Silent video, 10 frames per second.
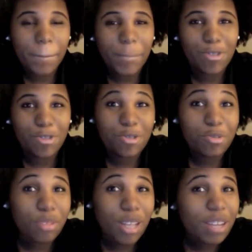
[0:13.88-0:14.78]
True
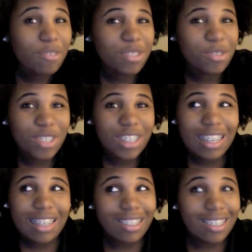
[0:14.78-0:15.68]
Blood was really
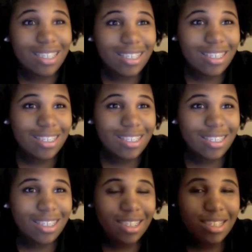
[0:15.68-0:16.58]
good
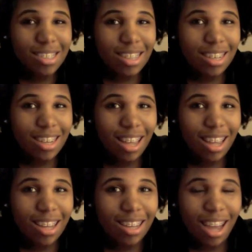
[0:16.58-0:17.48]
on
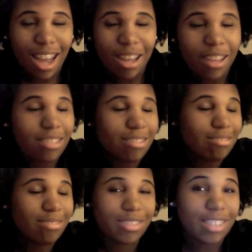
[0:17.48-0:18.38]
Sunday. I'll
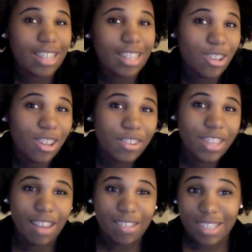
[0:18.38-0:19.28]
that's all I
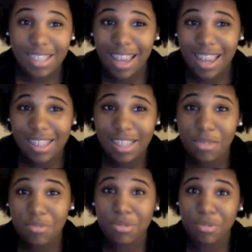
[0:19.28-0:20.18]
really have to say is that
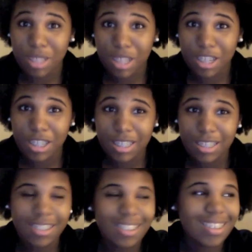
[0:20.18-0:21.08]
it was really
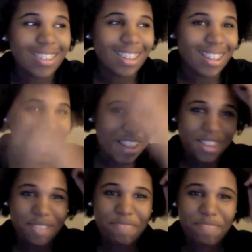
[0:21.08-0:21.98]
good.
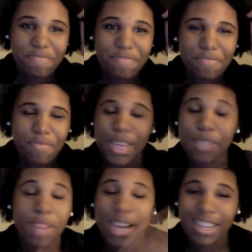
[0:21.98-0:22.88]
Um, me
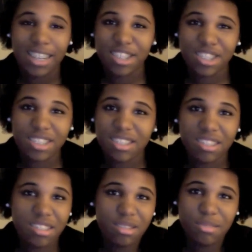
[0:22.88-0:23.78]
and my
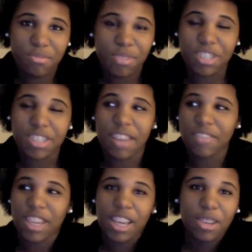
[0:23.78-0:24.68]
addictions, we just have
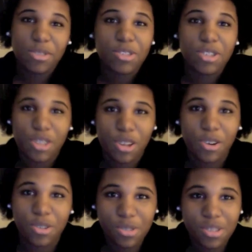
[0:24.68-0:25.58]
to get used to
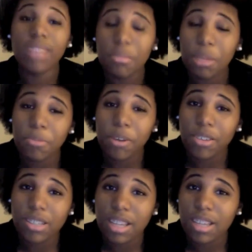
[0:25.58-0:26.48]
those. I made
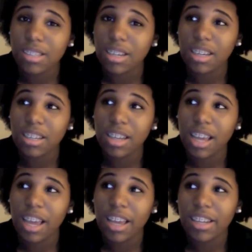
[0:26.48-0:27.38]
brownies last night
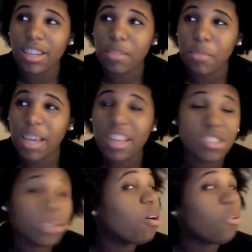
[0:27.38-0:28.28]
and the
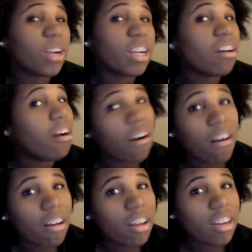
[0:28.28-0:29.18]
pan's already
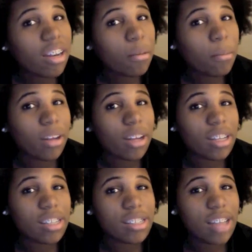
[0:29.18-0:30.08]
gone
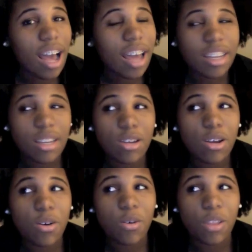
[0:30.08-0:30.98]
because I didn't
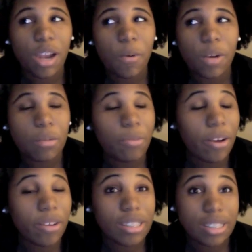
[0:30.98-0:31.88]
know that I wanted
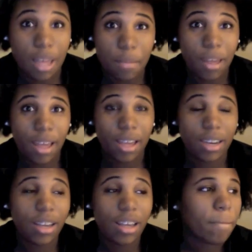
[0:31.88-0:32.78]
brownies that bad.
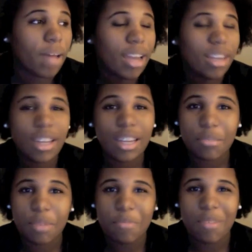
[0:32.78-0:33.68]
I didn't eat
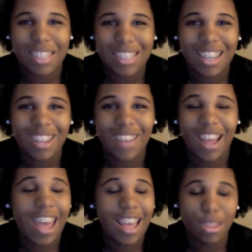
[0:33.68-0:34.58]
it by myself.
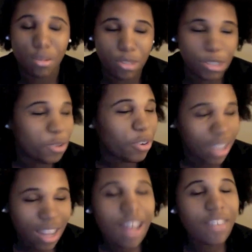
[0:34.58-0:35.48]
I had the
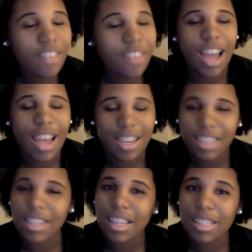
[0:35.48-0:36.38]
majority of it. I
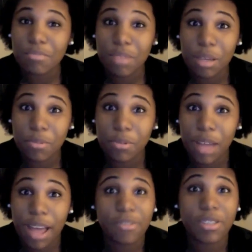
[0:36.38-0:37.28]
did let some
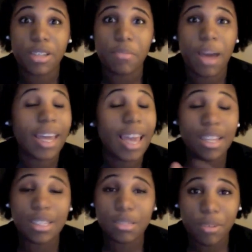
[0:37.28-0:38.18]
people have some. I
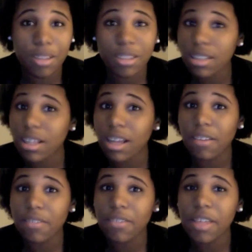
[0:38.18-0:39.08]
can spread the
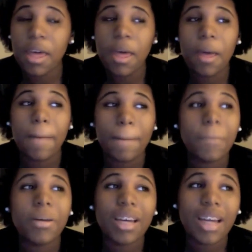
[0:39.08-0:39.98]
love,
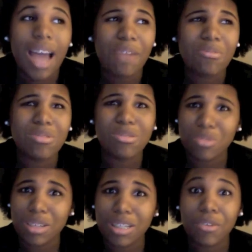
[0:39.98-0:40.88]
but I was
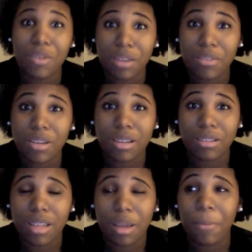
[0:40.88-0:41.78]
really craving
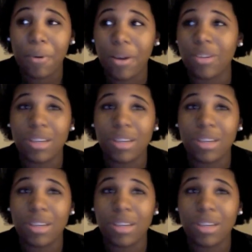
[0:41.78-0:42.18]
like brownies